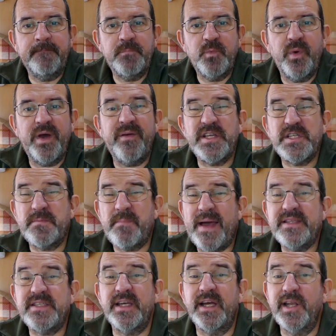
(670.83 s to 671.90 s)
we're
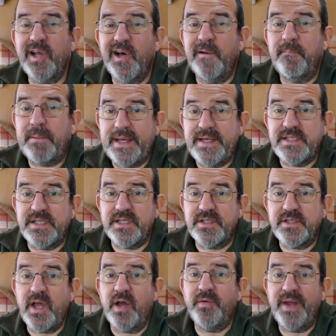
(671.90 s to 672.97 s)
expecting a lot of places
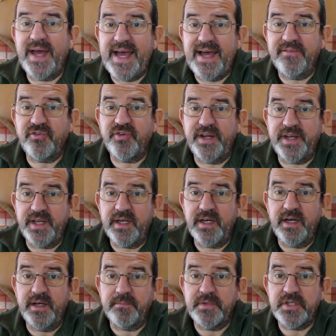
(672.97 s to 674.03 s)
don't have credit
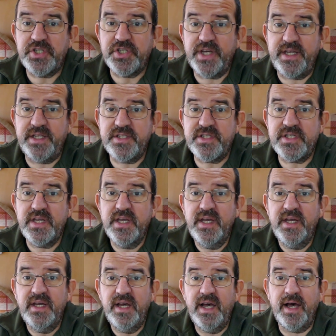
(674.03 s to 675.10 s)
card machines
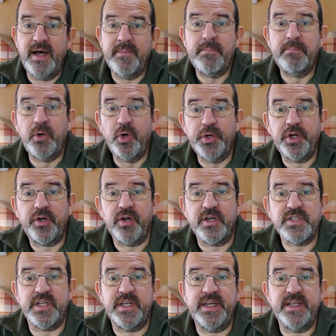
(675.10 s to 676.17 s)
at border
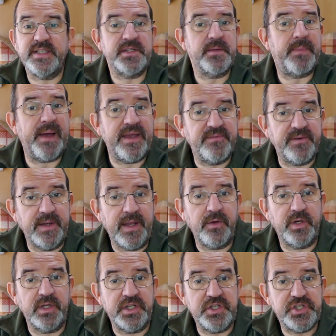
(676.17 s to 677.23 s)
crossings, and to pay for
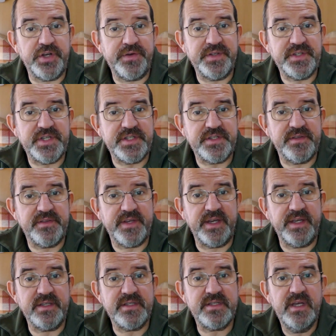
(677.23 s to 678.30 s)
local insurances and
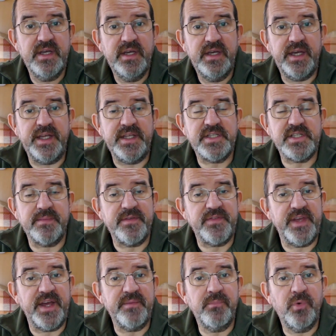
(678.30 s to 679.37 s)
things in some of
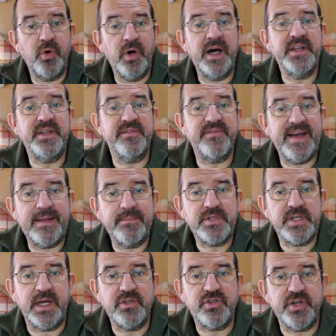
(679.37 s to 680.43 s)
the more undeveloped
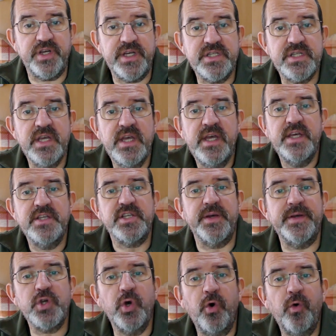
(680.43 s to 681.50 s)
countries. So
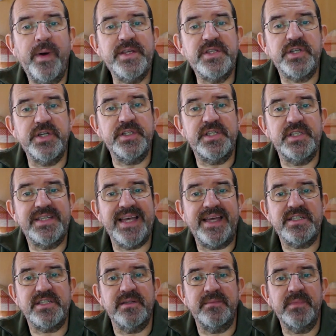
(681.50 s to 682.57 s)
it's always good to
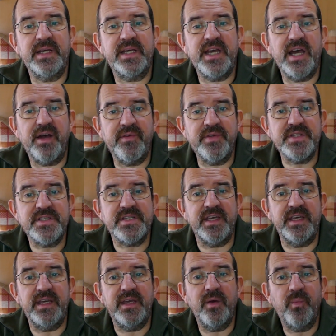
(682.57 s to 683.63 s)
take some
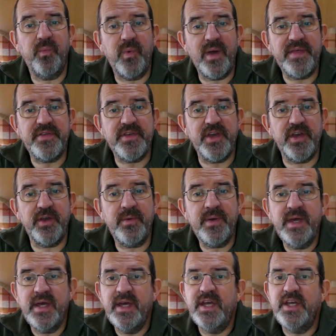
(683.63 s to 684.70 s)
currency with you.
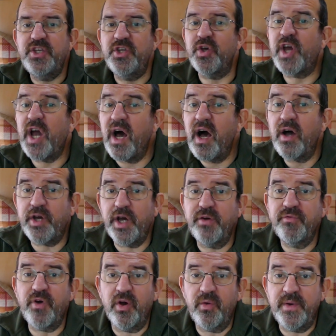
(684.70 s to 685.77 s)
You can't go
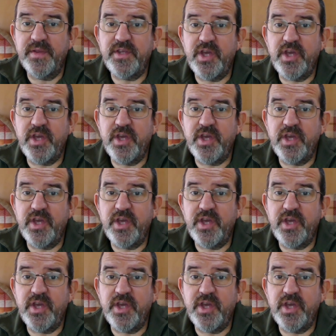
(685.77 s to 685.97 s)
wrong with